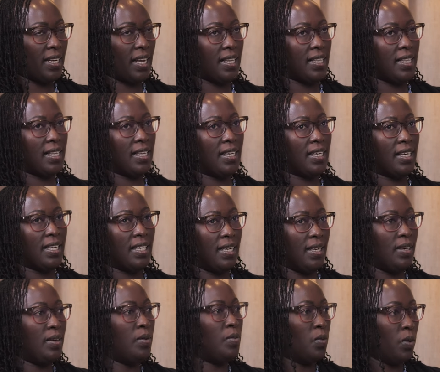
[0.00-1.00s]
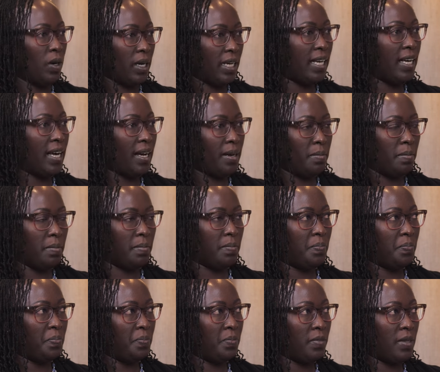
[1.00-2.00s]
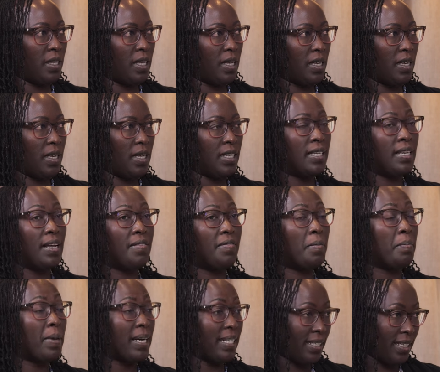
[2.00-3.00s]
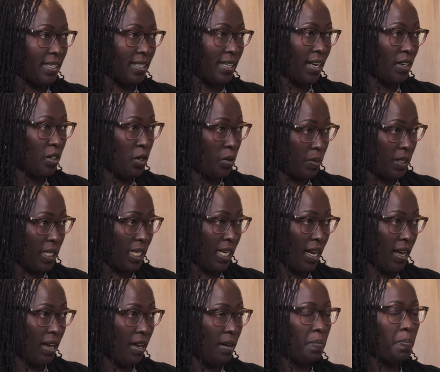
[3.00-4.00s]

and I think he'd never minded adopting her.